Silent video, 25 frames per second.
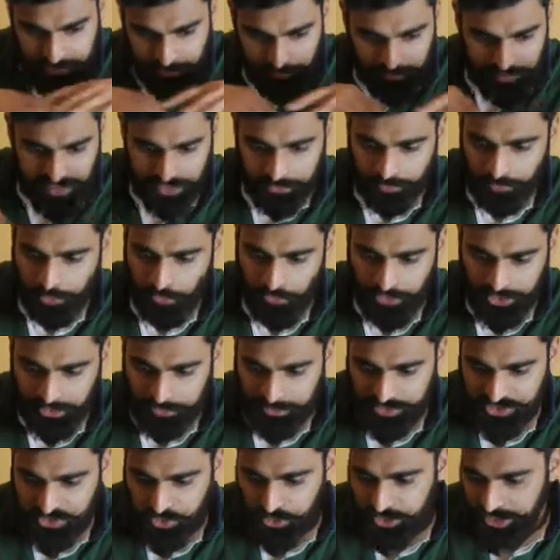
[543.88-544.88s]
the
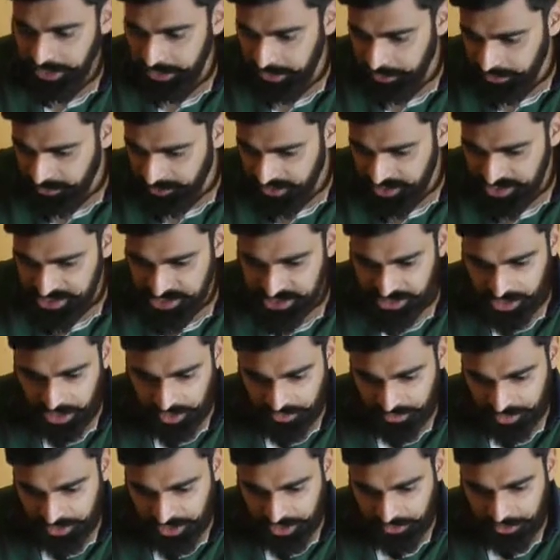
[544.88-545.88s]
midpoint between this
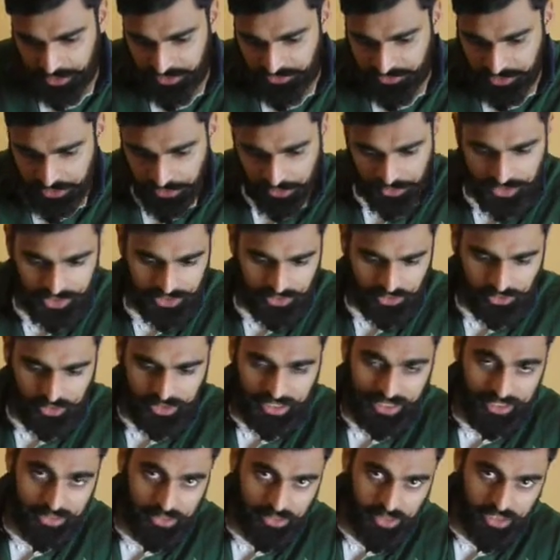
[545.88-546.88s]
sample that we've agreed
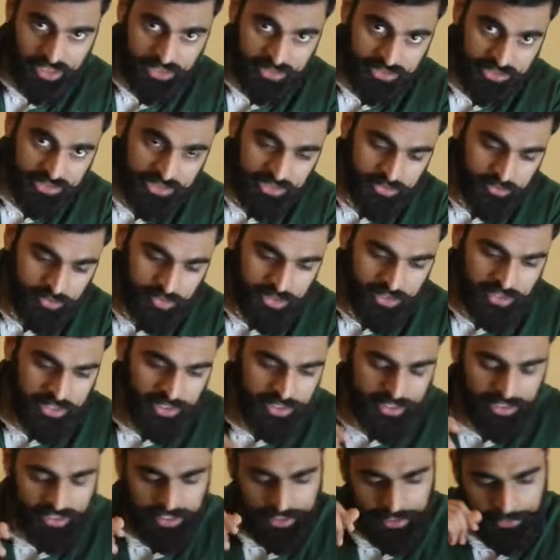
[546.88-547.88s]
on and this.
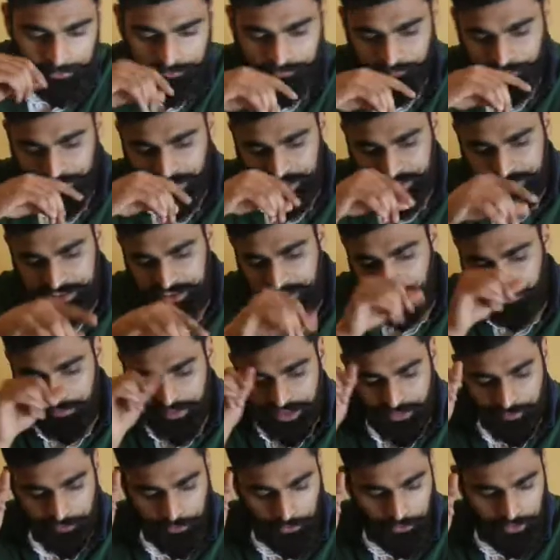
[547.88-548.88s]
It's the
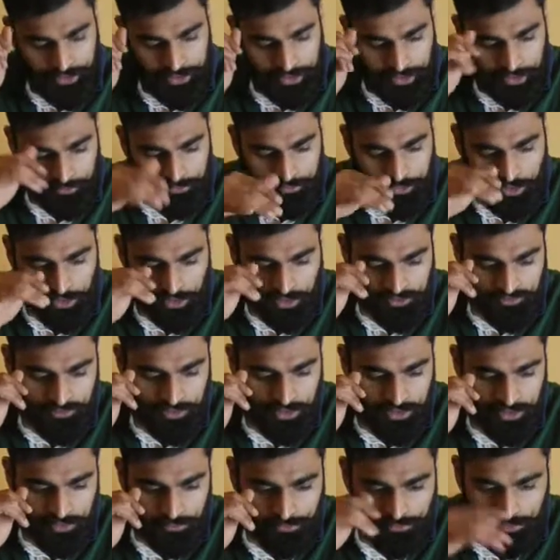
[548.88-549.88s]
midpoint. I'm not
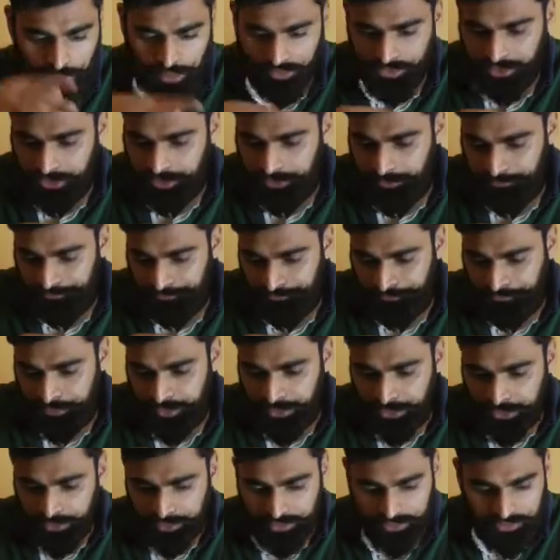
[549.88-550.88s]
even going to bother
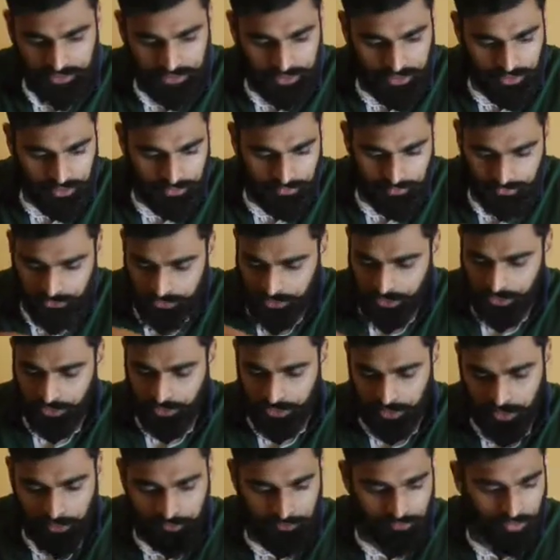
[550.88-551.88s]
to
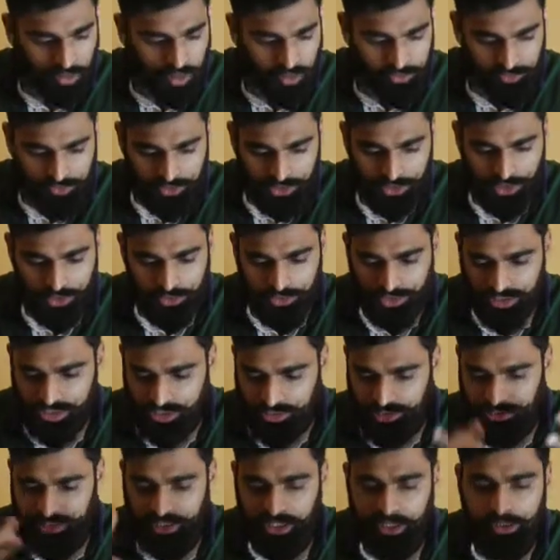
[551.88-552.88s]
combine the 2
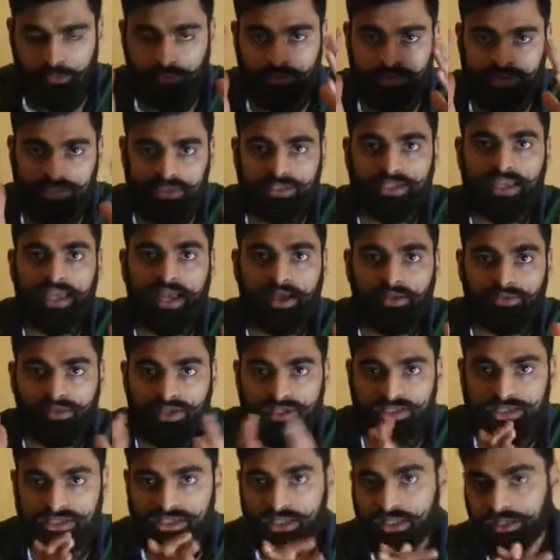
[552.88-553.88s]
teas together and see how
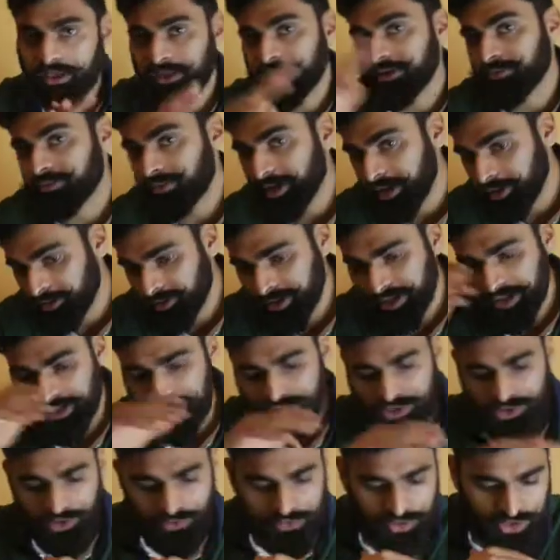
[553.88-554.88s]
they sit and compare it
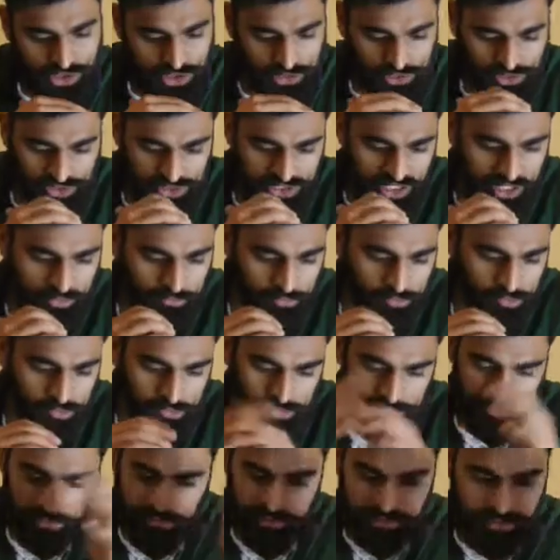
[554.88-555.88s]
against the original
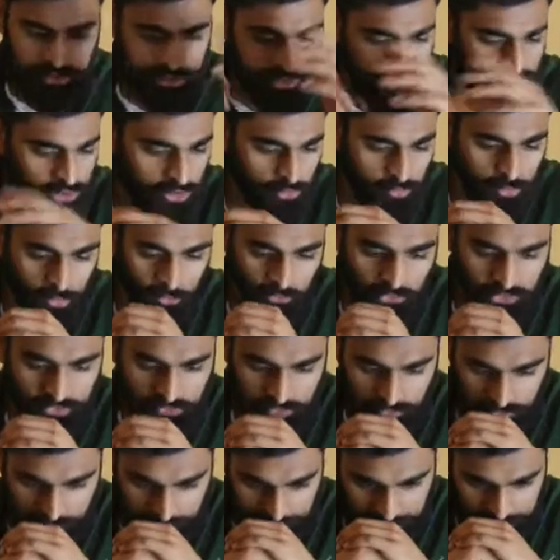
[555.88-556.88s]
sample. There's no point.
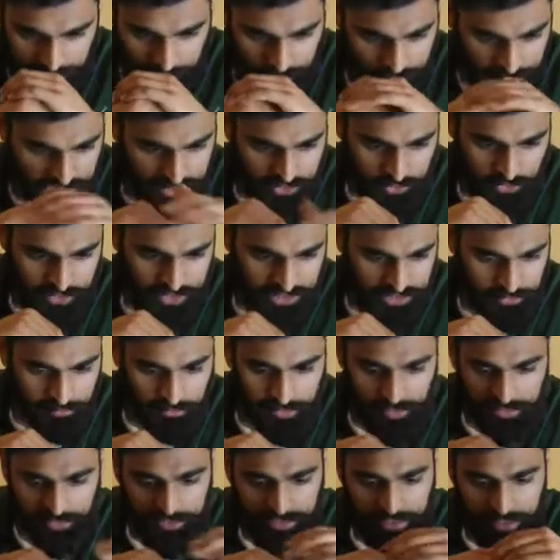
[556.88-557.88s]
This one's
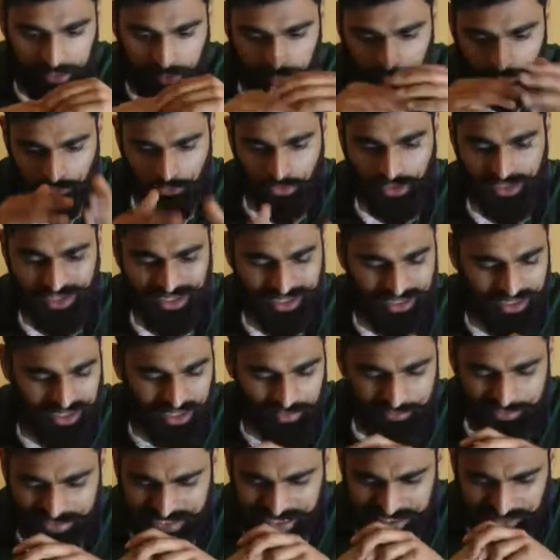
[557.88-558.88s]
completely out of the running. It
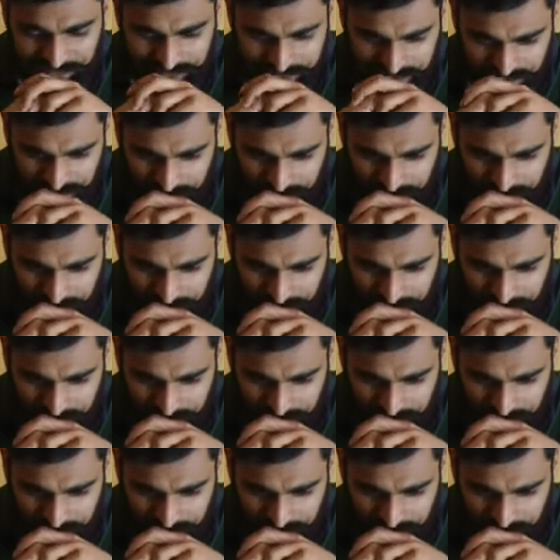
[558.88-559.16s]
comes down to